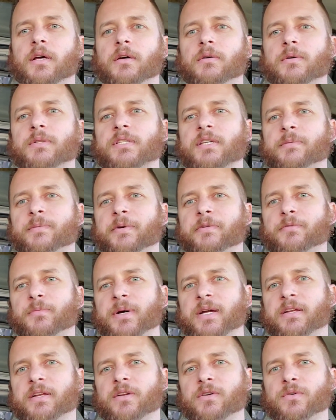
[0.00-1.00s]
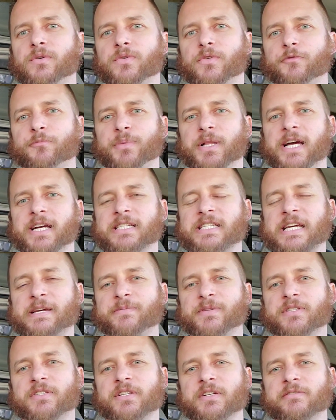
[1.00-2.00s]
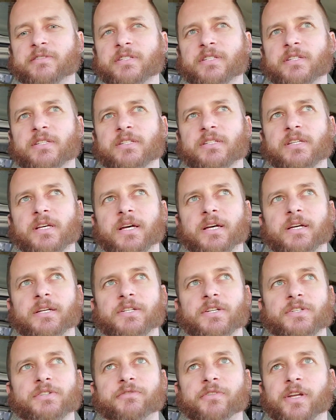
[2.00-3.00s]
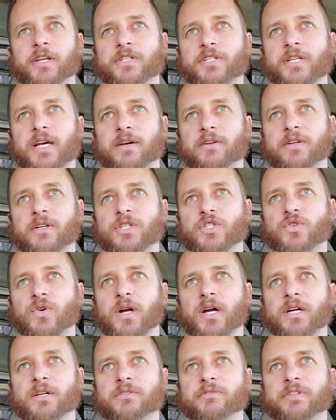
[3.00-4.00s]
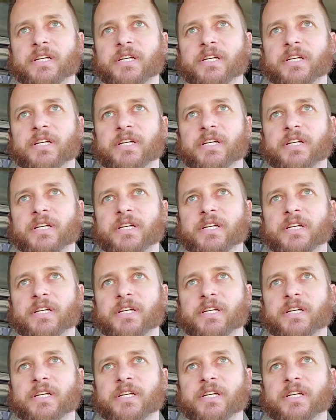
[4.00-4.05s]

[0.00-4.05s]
What's up, everybody? Nolan of Black Diamond Services. I just finished out a dryer